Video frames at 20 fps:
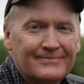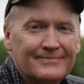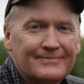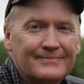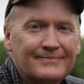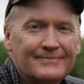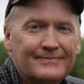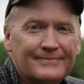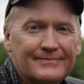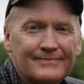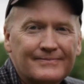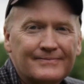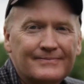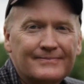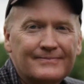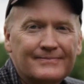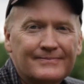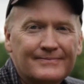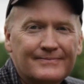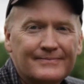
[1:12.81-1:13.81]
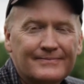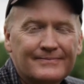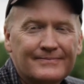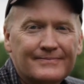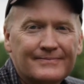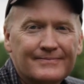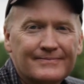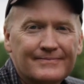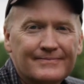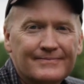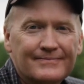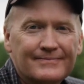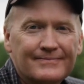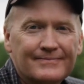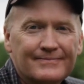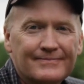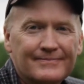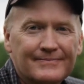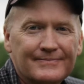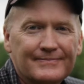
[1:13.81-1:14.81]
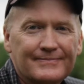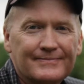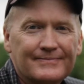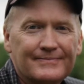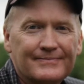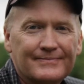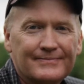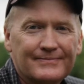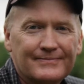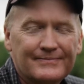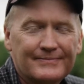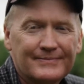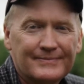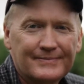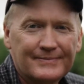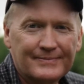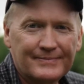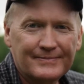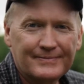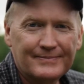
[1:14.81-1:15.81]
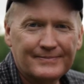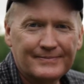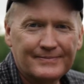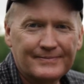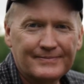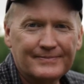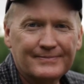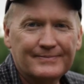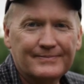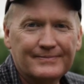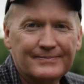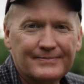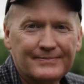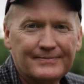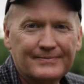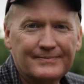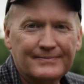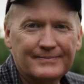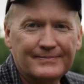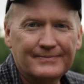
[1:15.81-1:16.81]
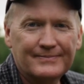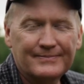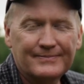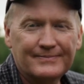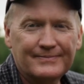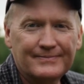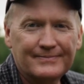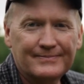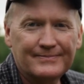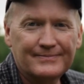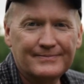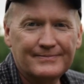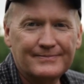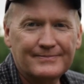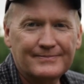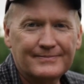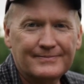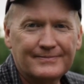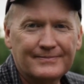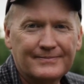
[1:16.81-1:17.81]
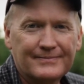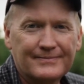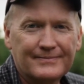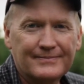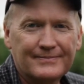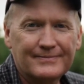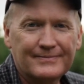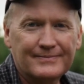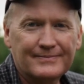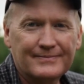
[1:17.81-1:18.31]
No words are spoken by the person on screen.